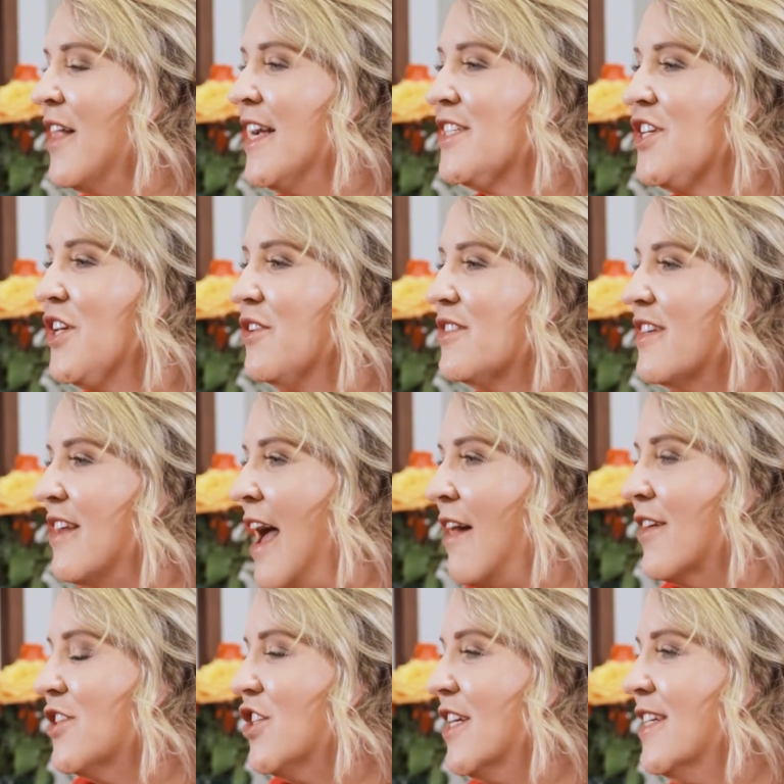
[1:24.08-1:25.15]
like to use
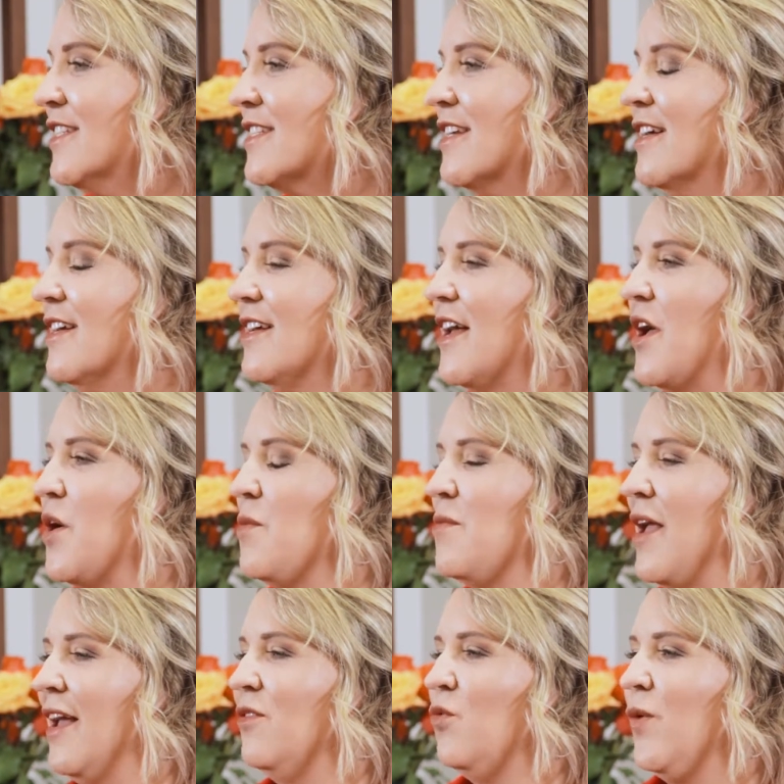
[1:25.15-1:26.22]
analogies,
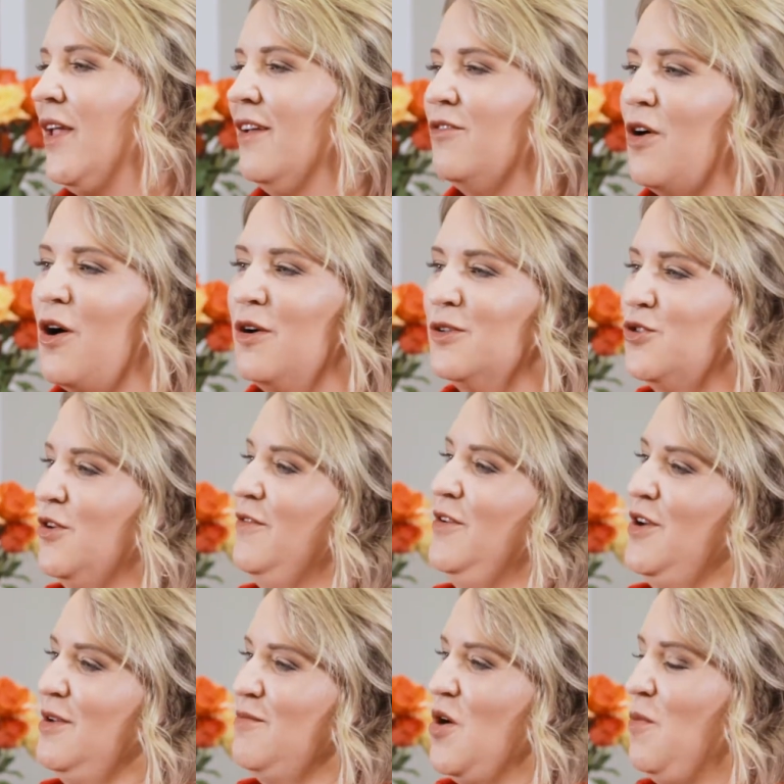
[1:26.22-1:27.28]
and we've all
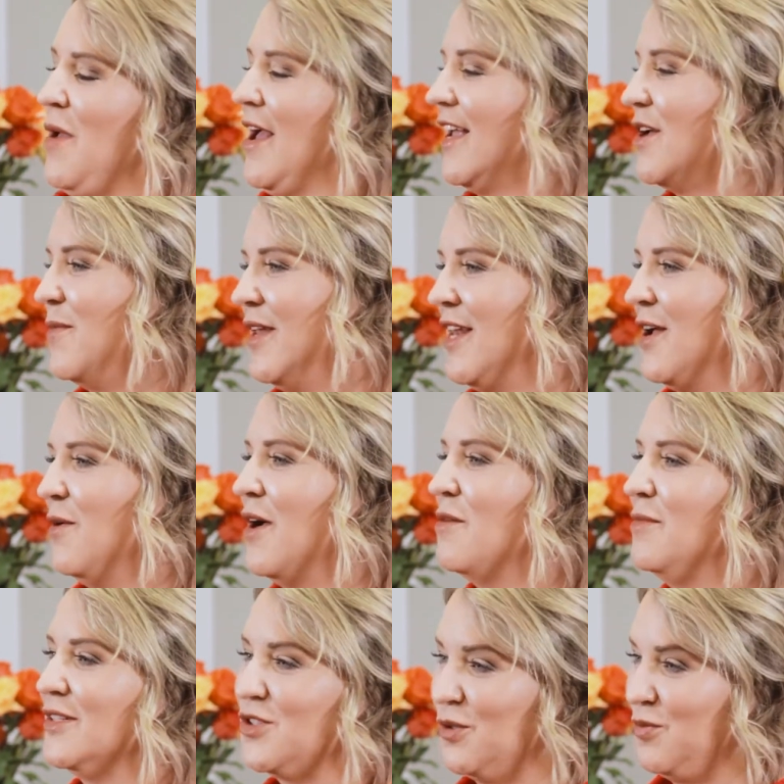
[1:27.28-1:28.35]
driven on Mopac, and we know how
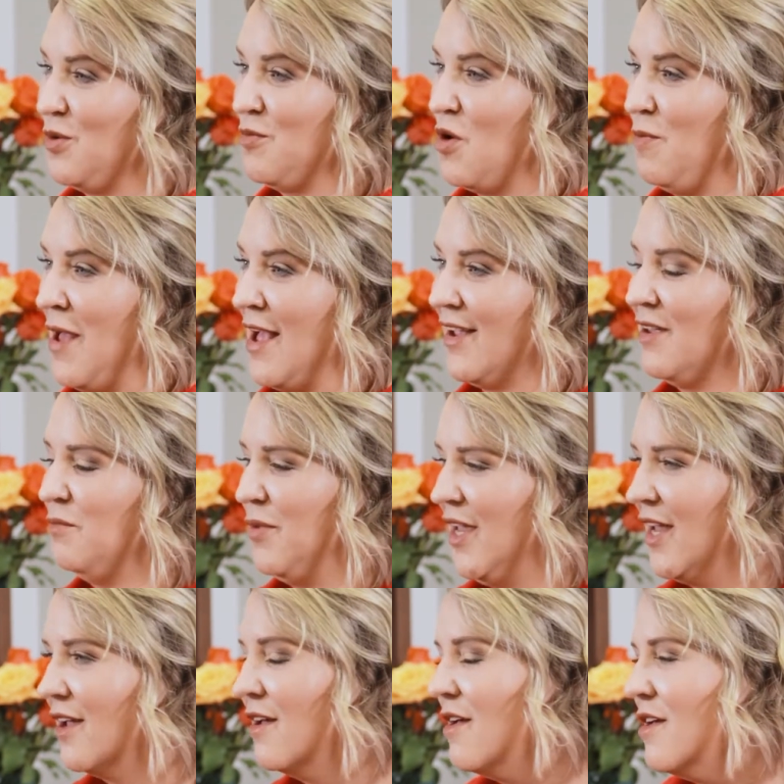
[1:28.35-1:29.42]
miserable Mopac can
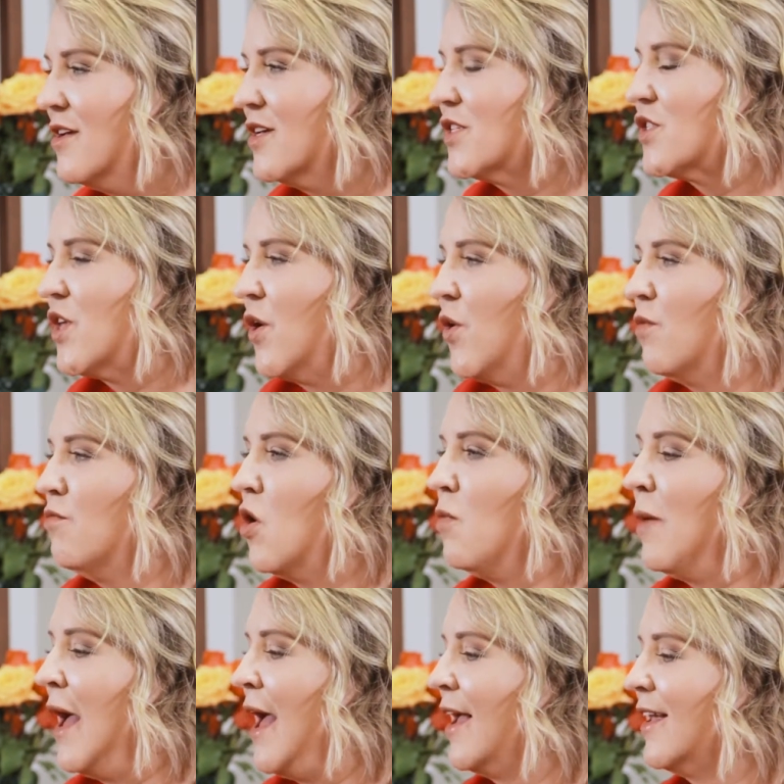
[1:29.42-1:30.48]
be. So
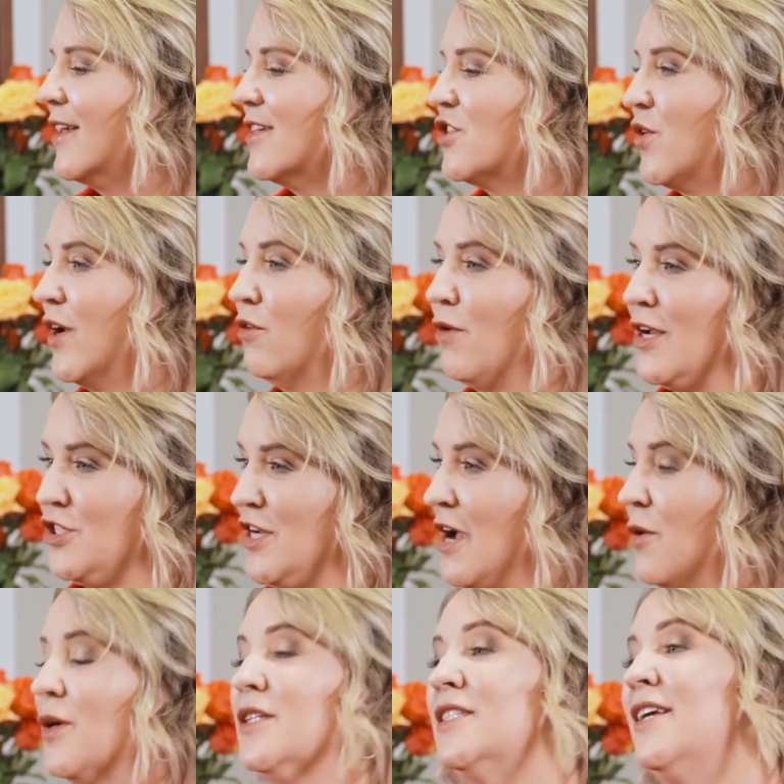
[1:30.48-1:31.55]
Mopac during rush
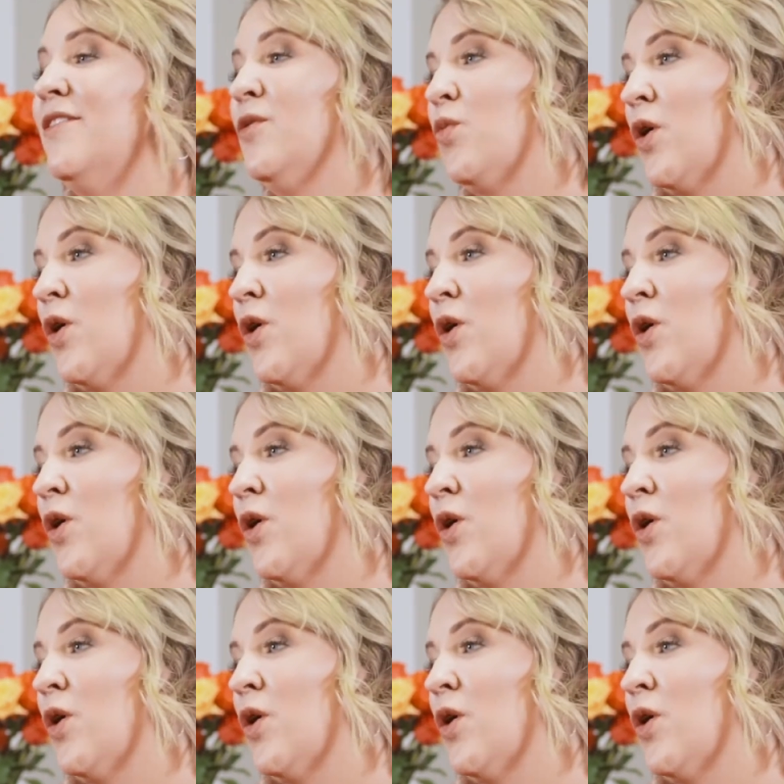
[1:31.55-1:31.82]
hour is even